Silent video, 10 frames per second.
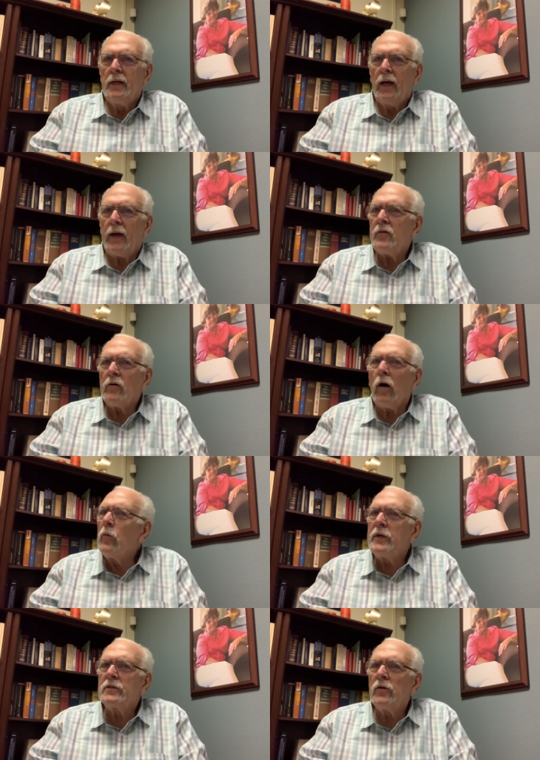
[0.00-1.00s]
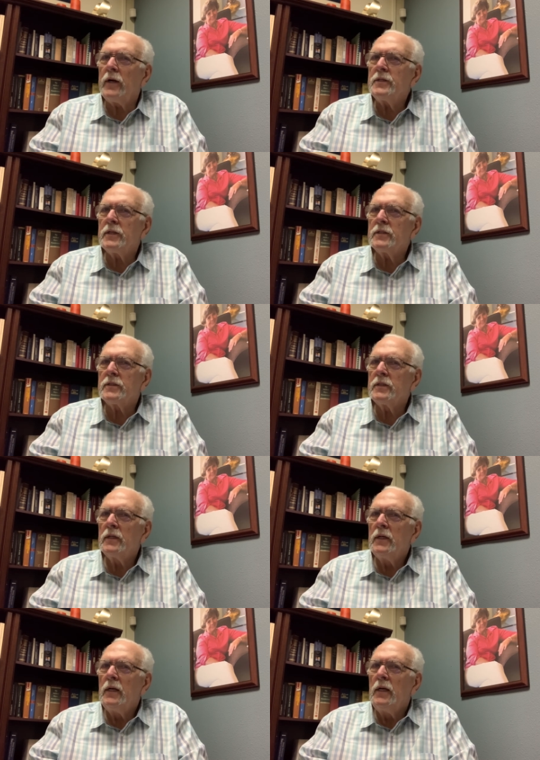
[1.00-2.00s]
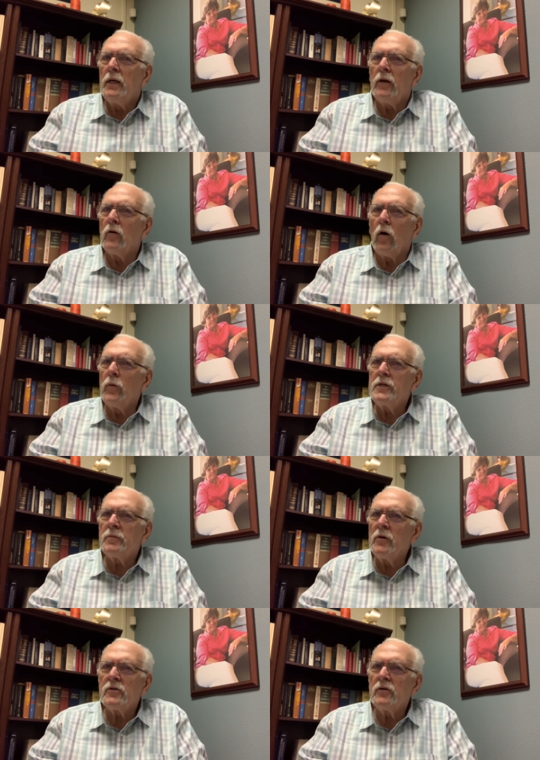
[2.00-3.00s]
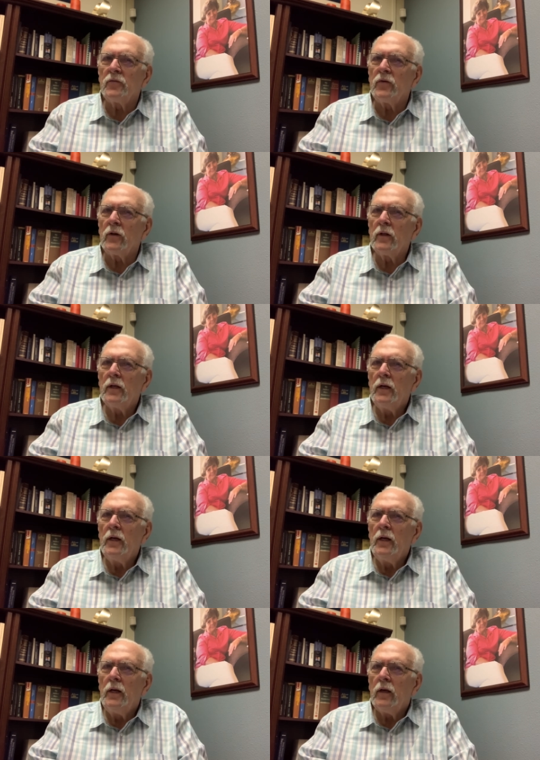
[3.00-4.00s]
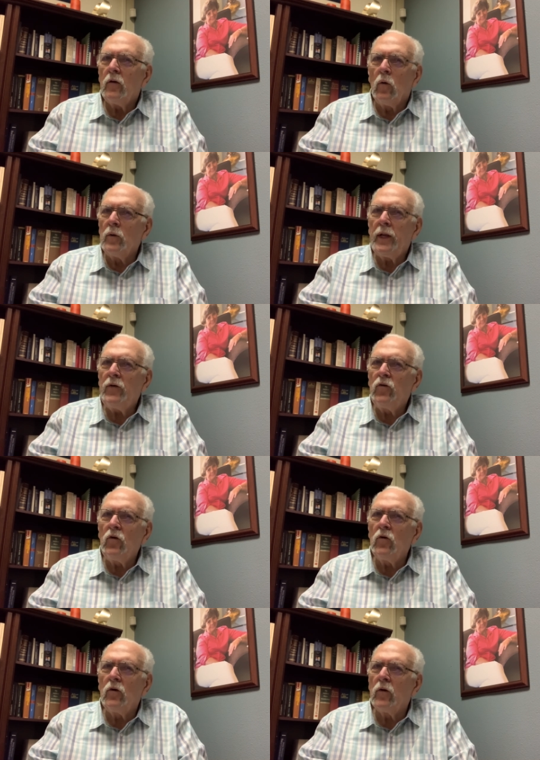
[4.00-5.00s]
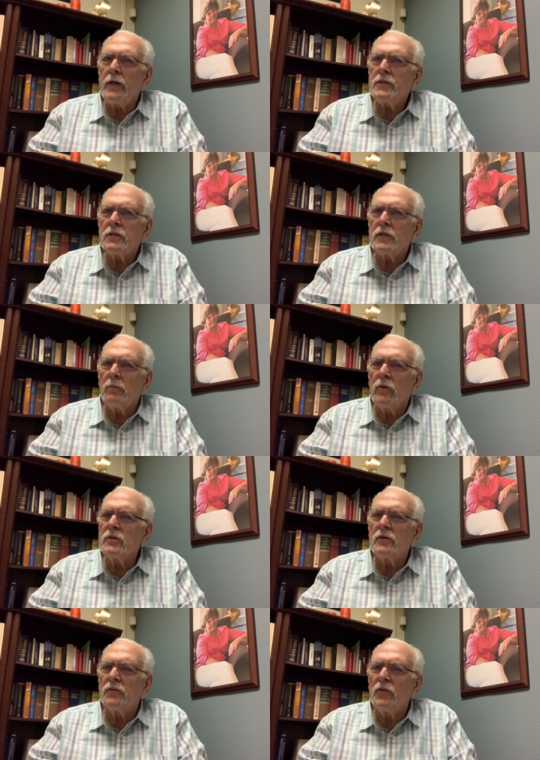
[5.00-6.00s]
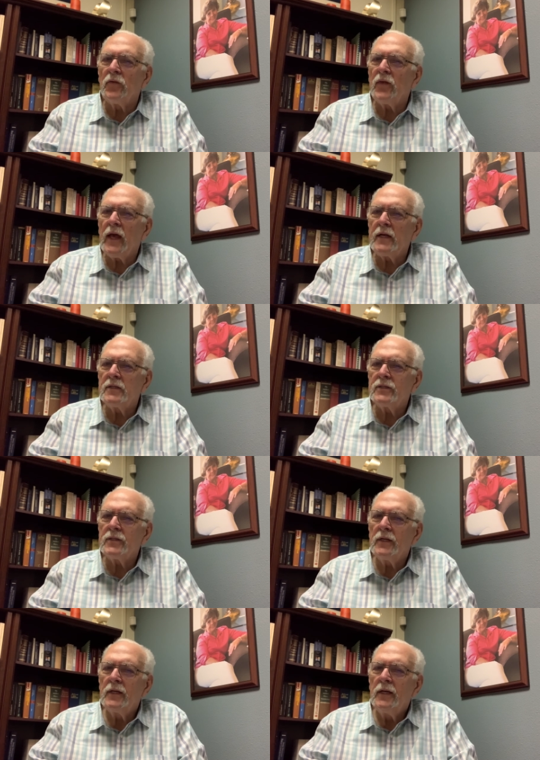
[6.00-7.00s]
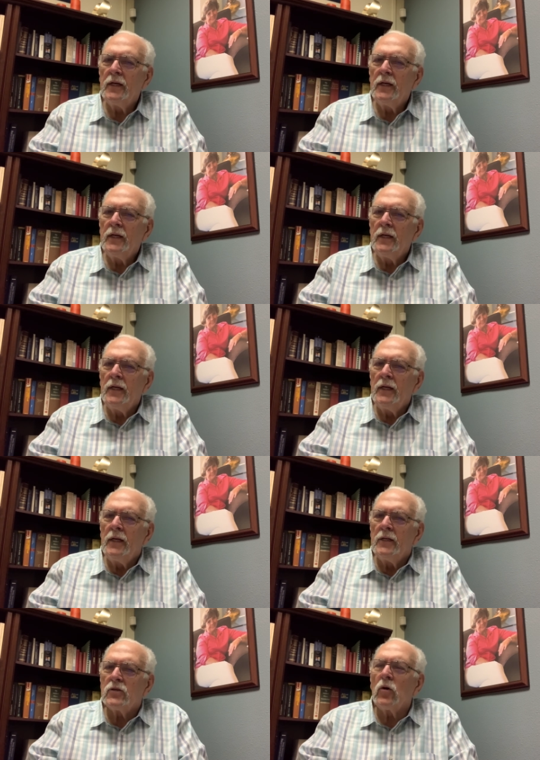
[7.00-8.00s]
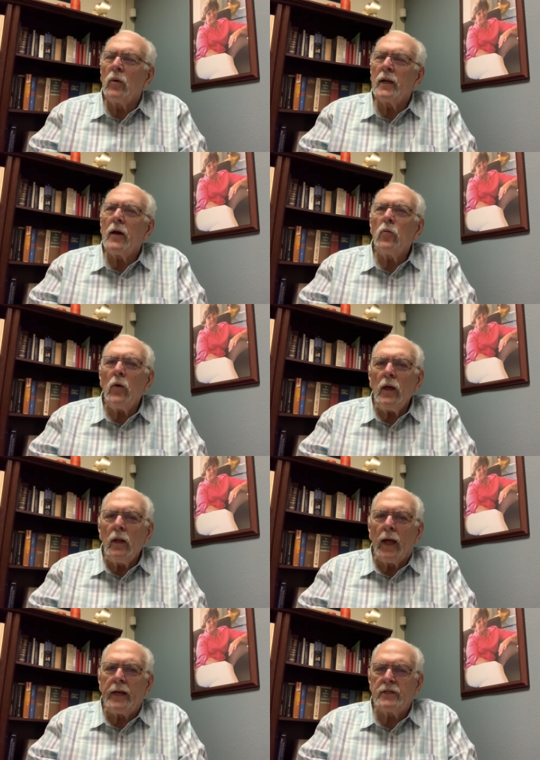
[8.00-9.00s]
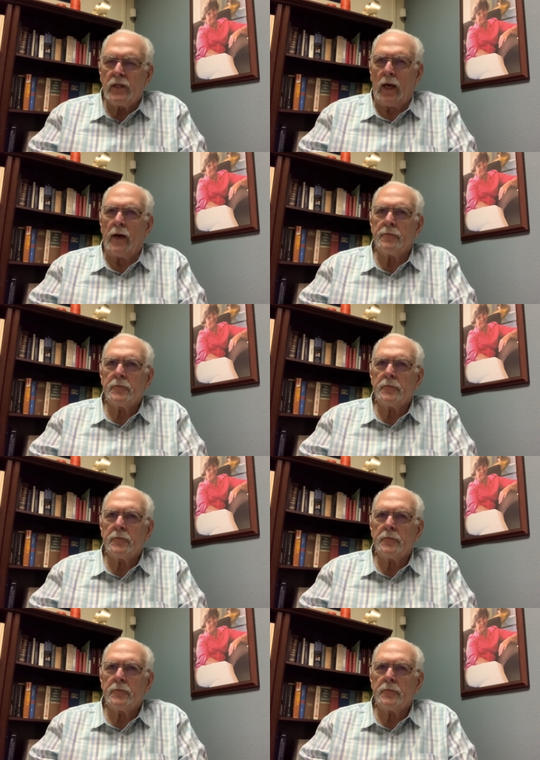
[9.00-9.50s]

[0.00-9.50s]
and you're always gracious, you're always merciful you only do gracious and merciful things. So when I realize that,